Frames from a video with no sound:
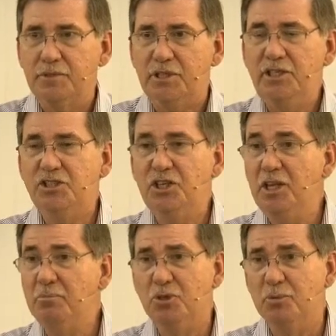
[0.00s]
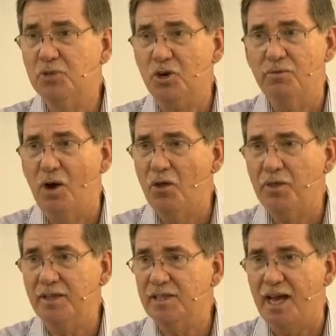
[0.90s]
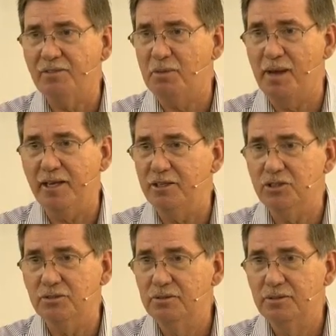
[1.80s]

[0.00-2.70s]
teaching them to observe all things I've commanded you.